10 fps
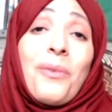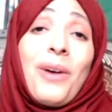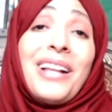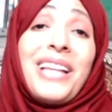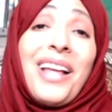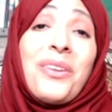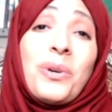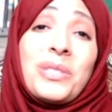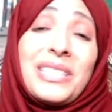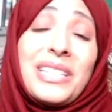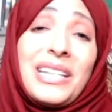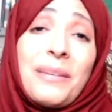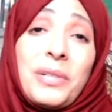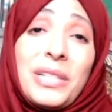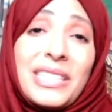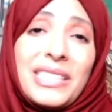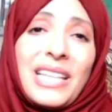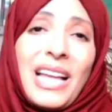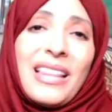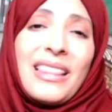And I was the
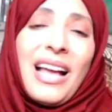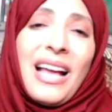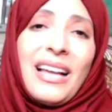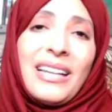president at the